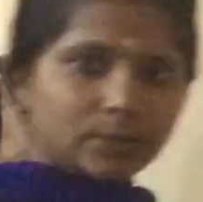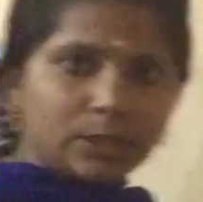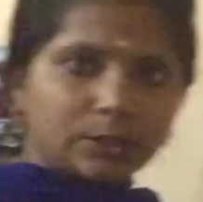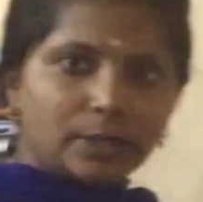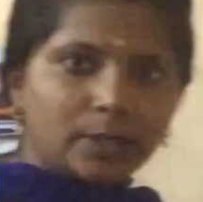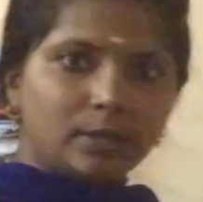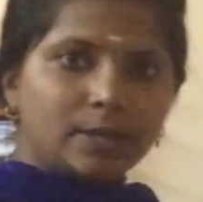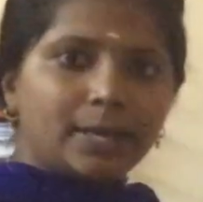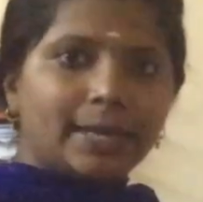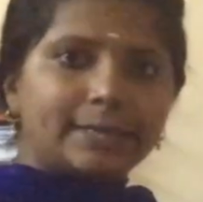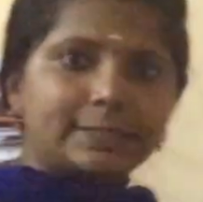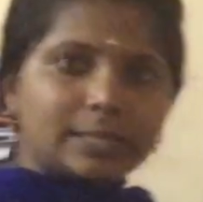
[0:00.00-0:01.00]
okay,
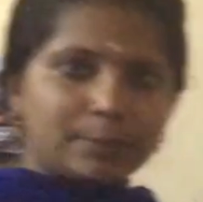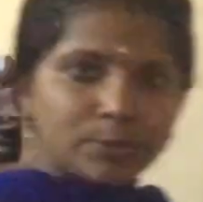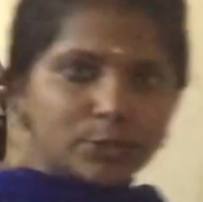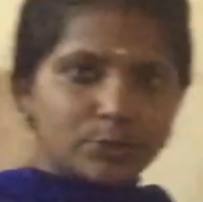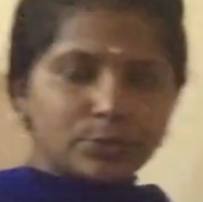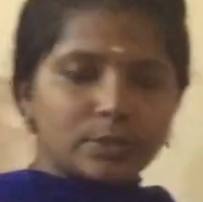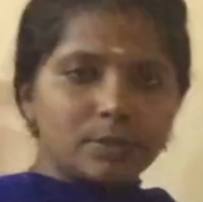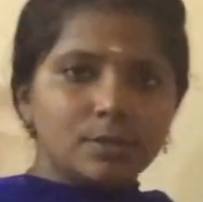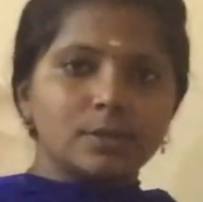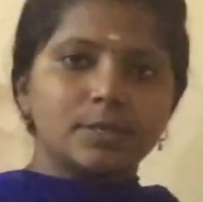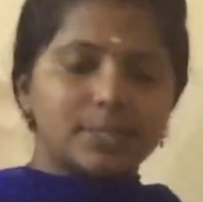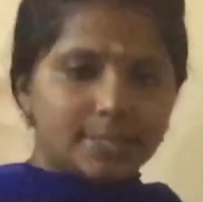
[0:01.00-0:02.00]
it comes to the
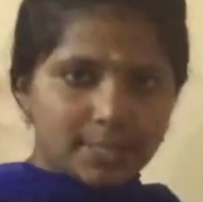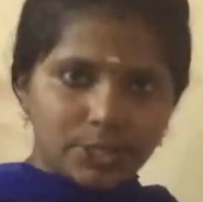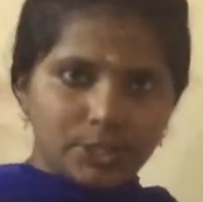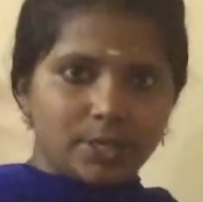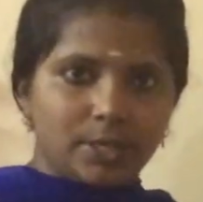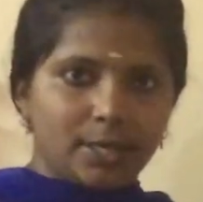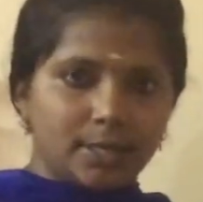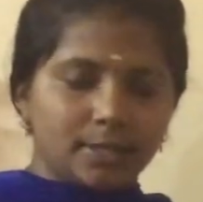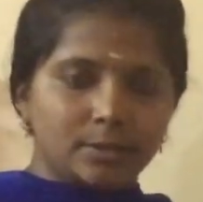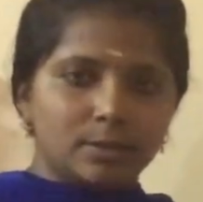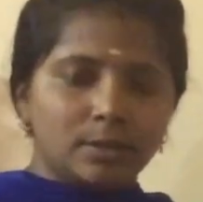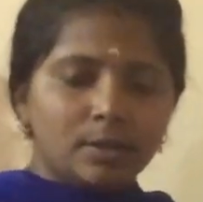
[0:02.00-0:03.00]
session layer.
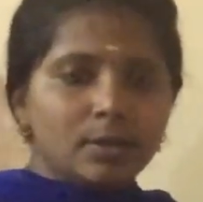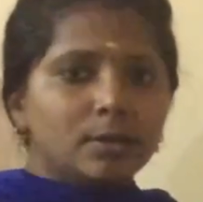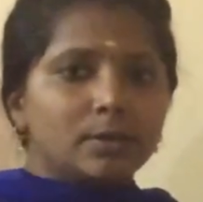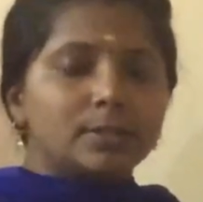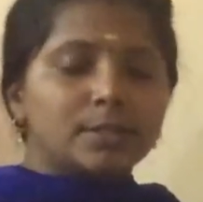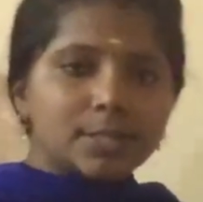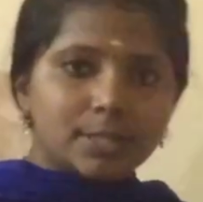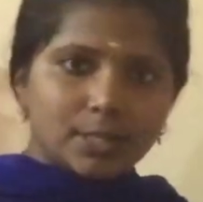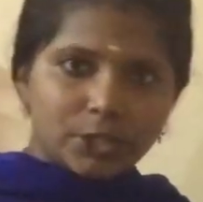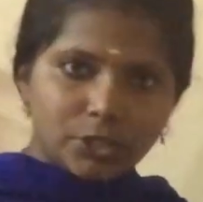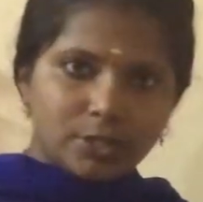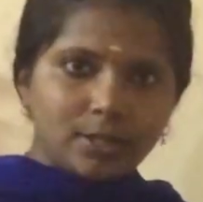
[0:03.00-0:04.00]
This
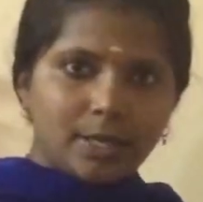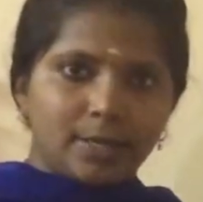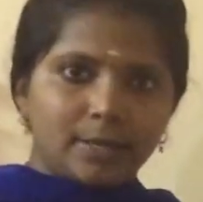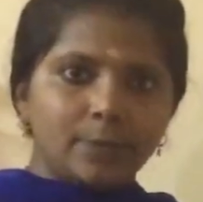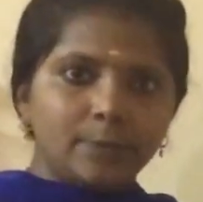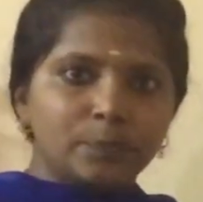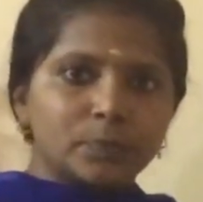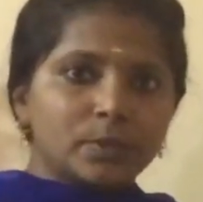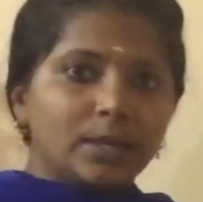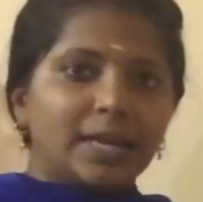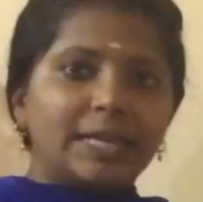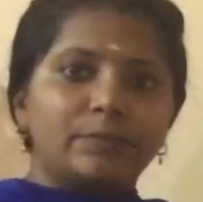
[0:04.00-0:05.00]
session layer,
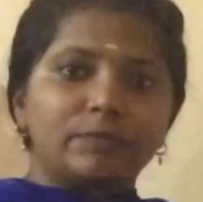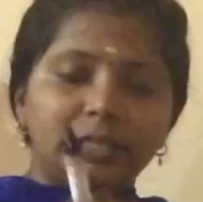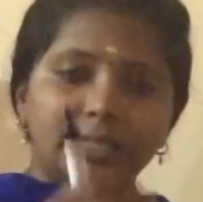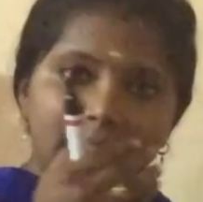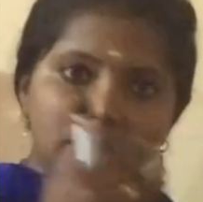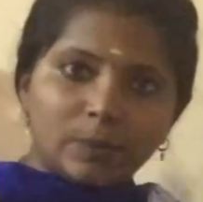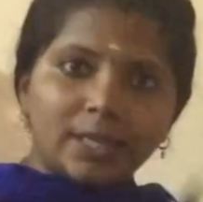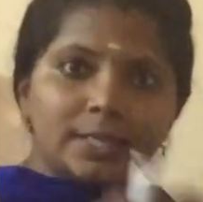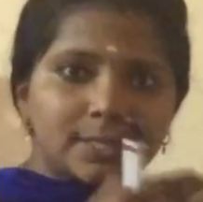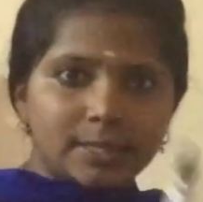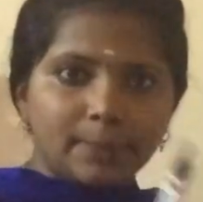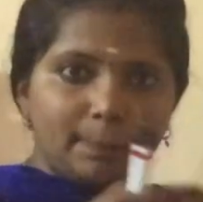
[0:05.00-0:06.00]
it will divide
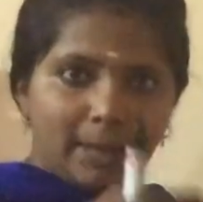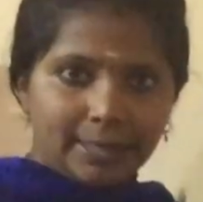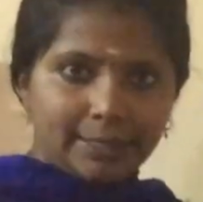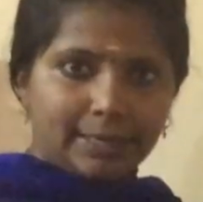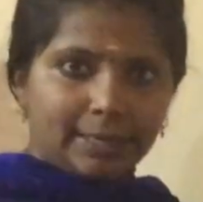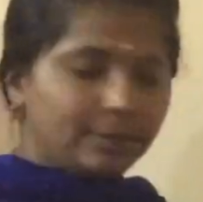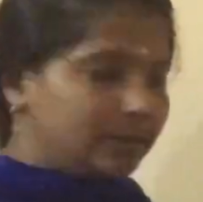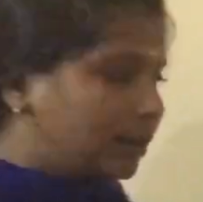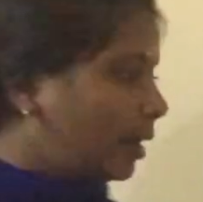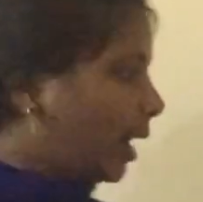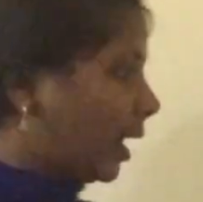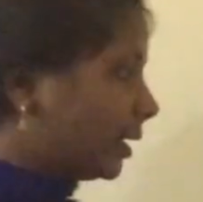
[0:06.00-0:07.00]
the packet
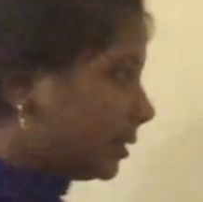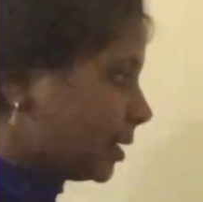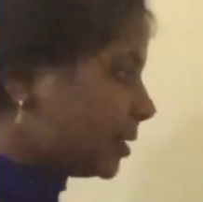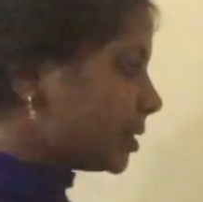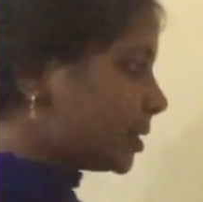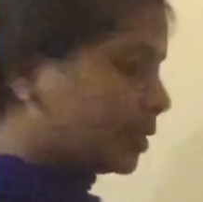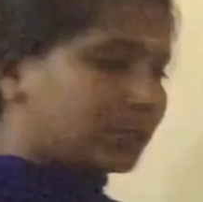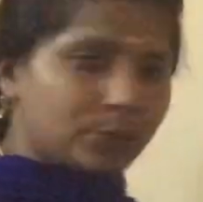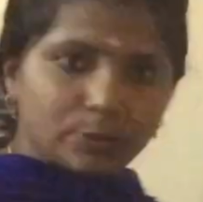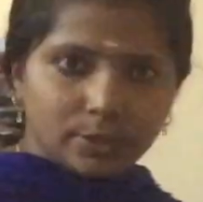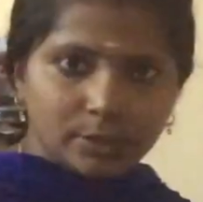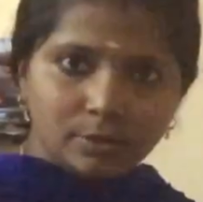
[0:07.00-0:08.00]
and then send to
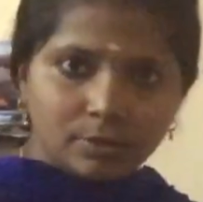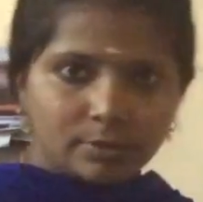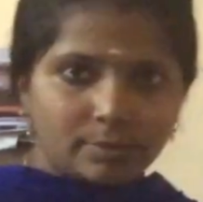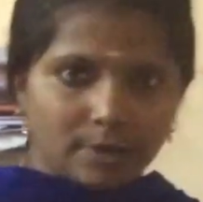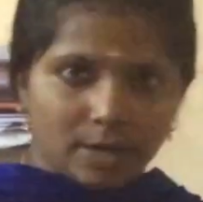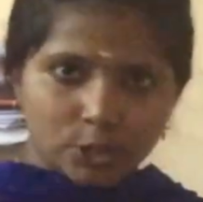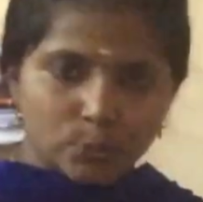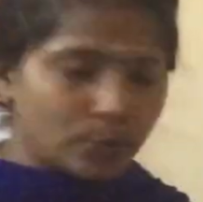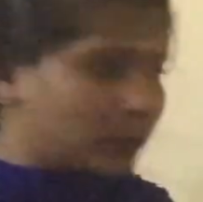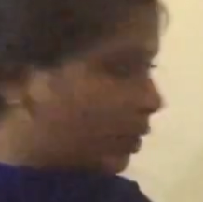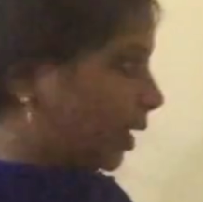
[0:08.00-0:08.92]
the transport